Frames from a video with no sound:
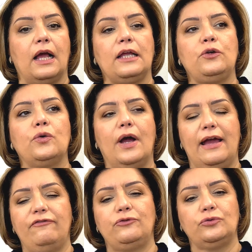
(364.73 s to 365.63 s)
You
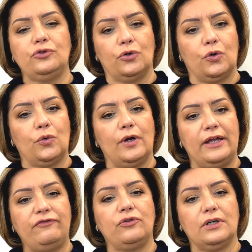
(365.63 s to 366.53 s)
have to know
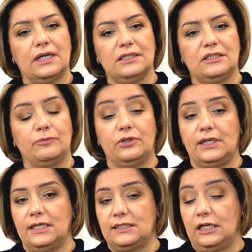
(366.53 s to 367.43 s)
if your customer
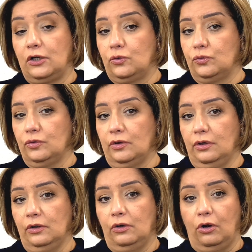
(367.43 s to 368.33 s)
is a cool
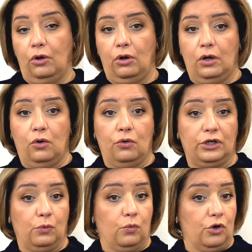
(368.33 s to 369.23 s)
or
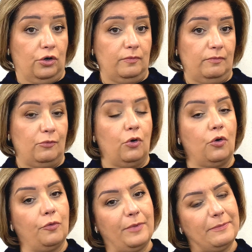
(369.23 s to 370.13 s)
a warm
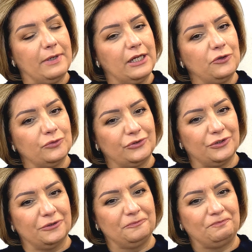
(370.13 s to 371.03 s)
or maybe a
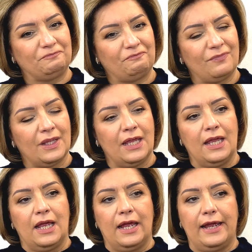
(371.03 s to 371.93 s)
neutral.
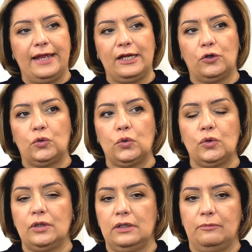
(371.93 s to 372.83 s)
A
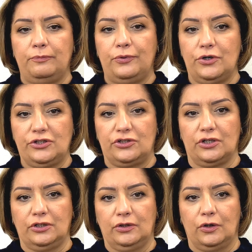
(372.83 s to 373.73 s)
cool
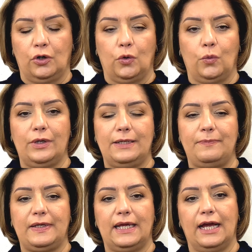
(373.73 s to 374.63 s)
person will
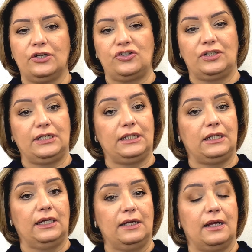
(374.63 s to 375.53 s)
be
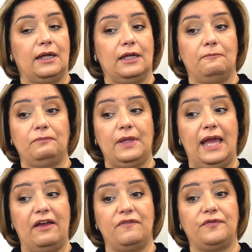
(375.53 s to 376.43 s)
actually
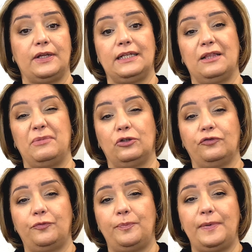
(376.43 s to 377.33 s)
have a little bit of
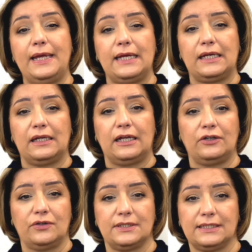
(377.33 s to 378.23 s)
pink in
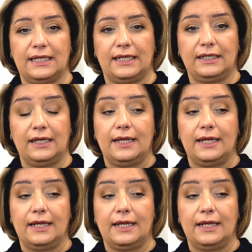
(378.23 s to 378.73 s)
her skin.